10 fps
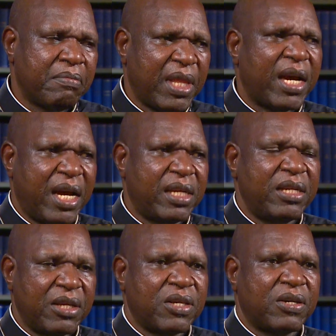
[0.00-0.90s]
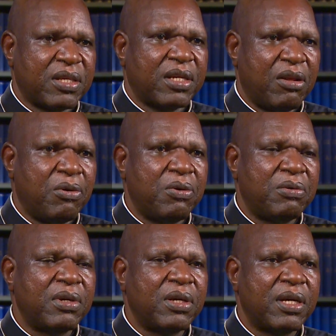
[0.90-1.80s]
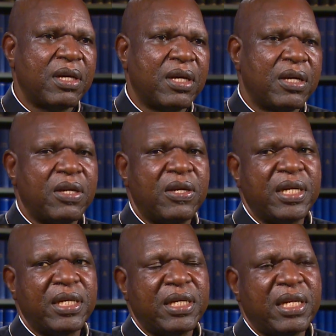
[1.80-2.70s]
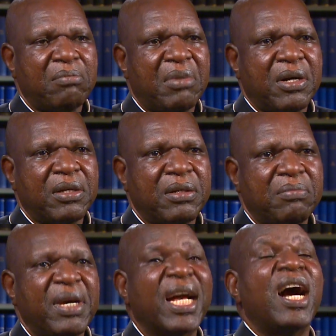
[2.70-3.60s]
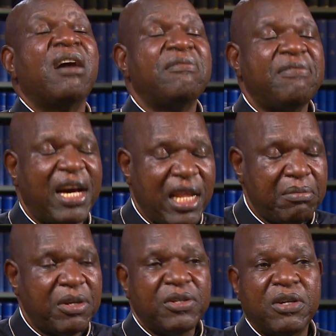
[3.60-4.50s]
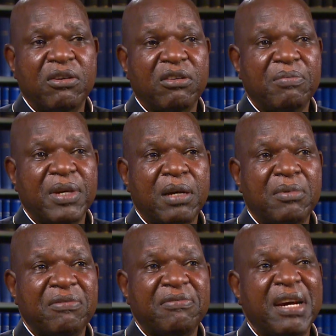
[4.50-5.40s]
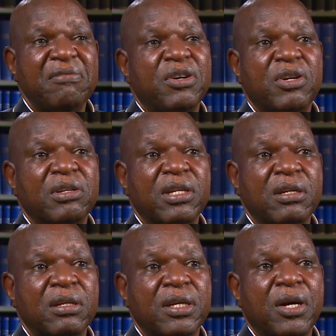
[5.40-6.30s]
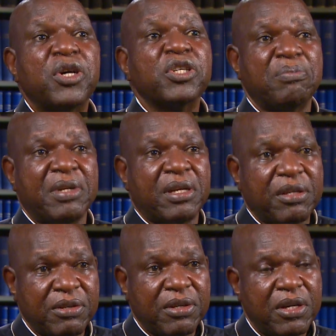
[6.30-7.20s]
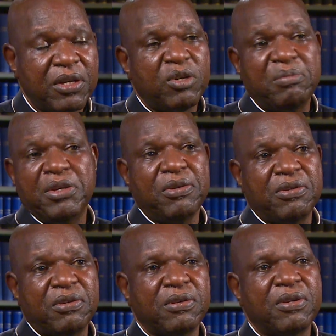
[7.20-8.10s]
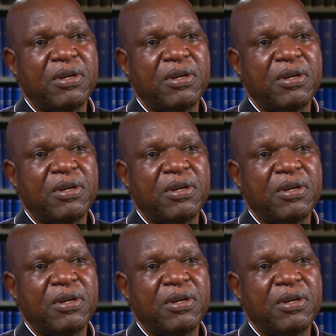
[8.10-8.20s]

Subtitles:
the Catholic Church alone donated make available to the government about 500 hospitals to be used.